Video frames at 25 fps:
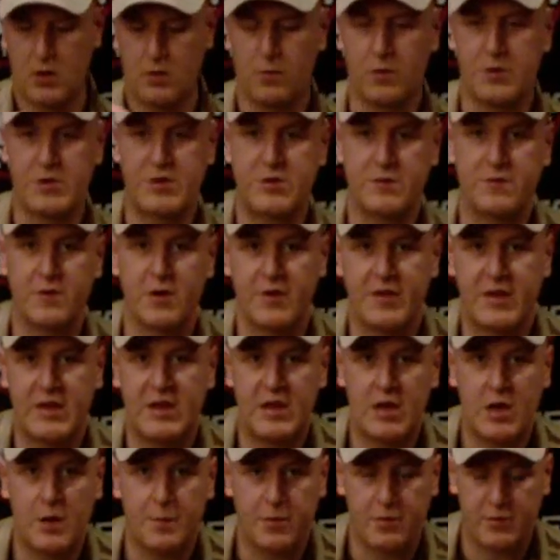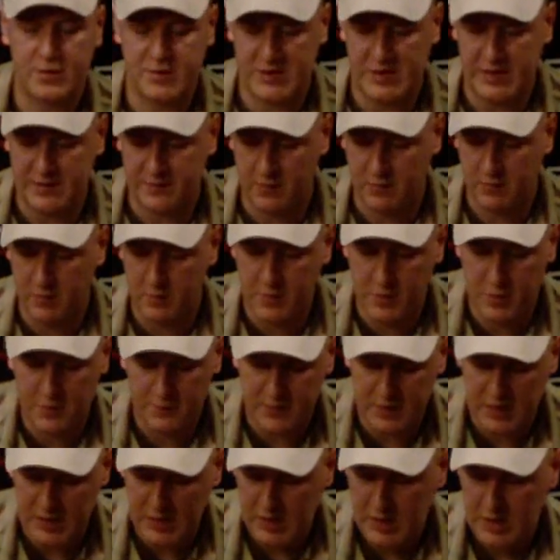Once you've got the upper receiver
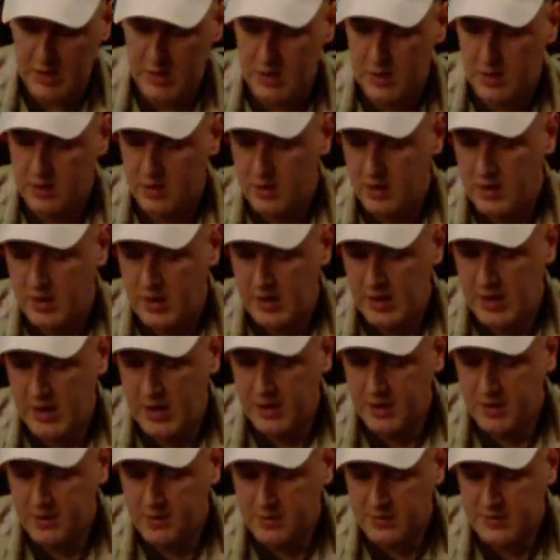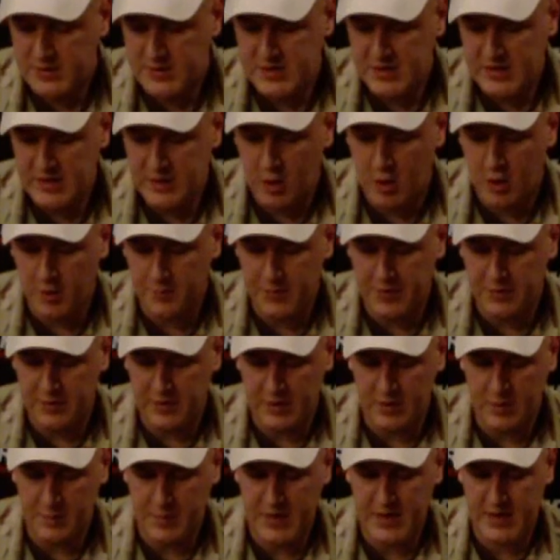removed, here you can see the hop
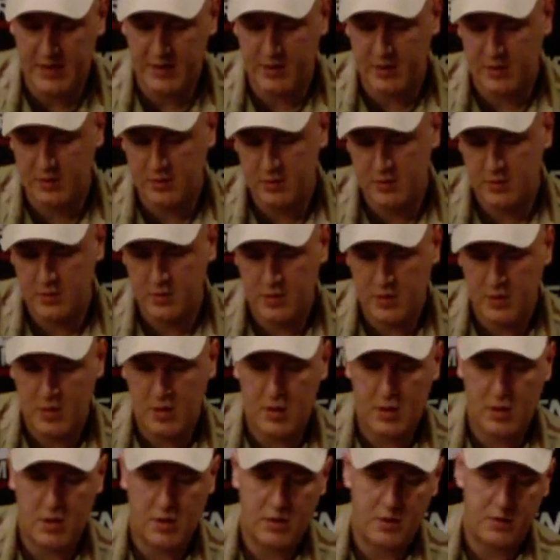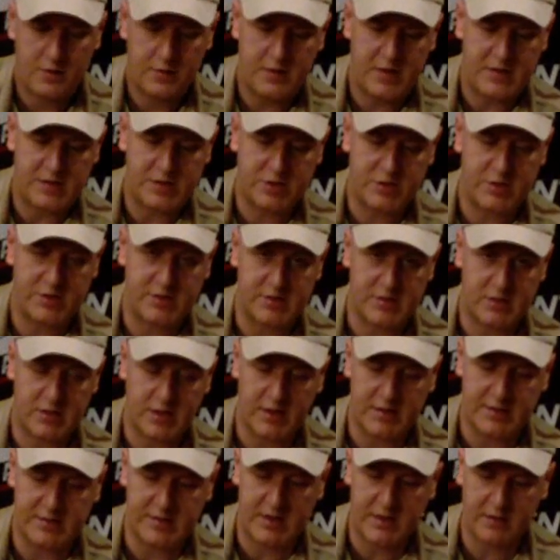unit at the back. This just
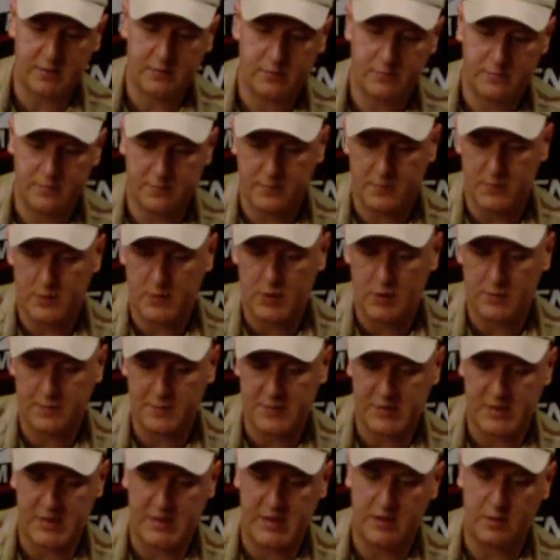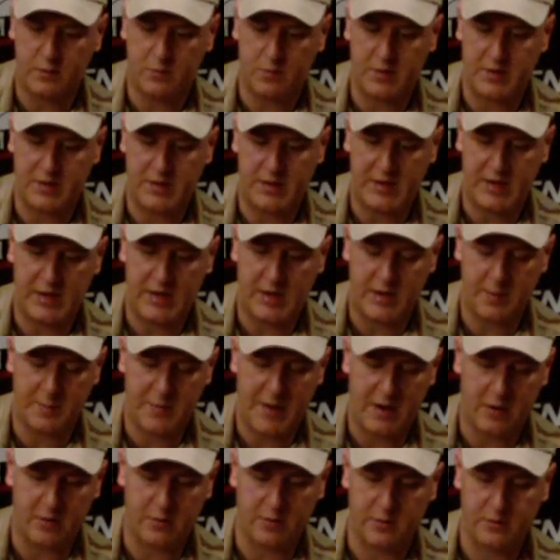slides out, obviously with the inner
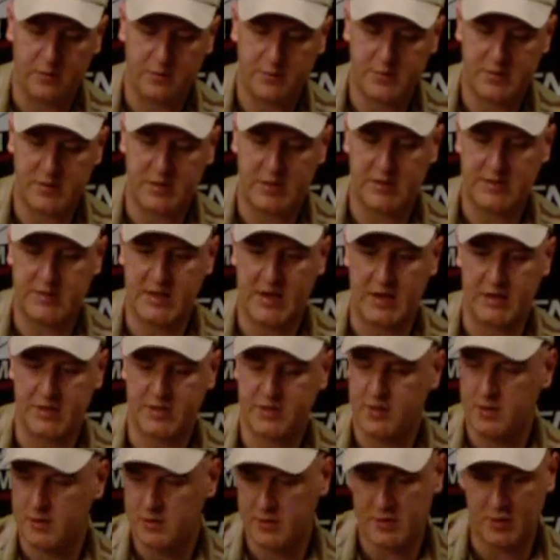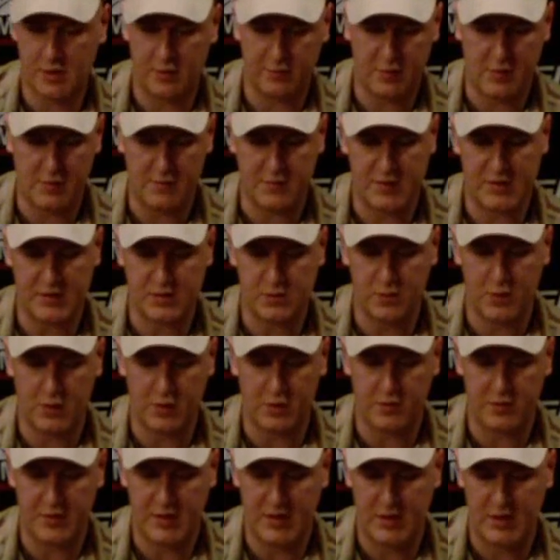barrel still attached, so if you ever need to
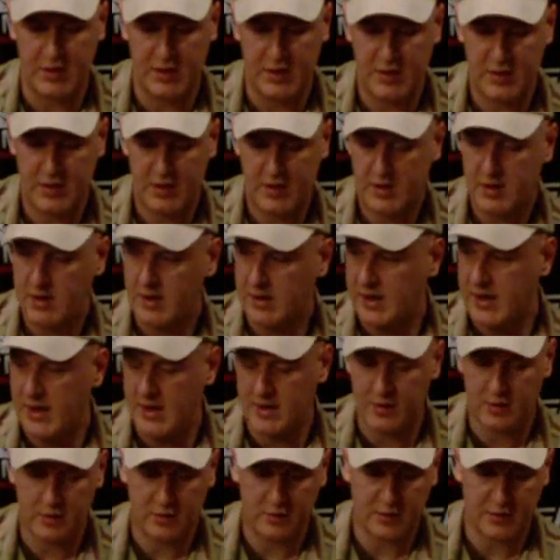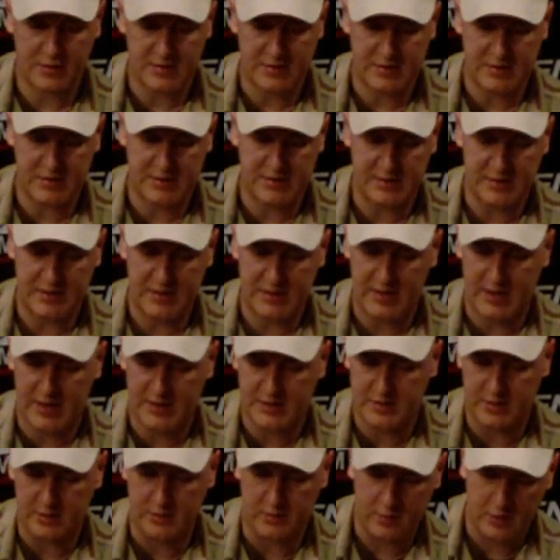work on that, again, nice and easy to
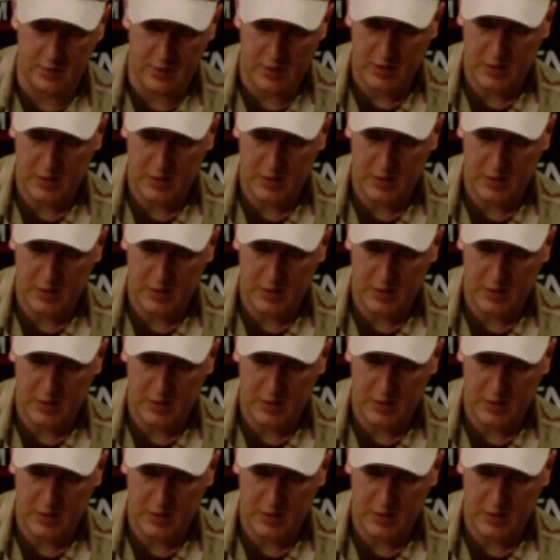get to.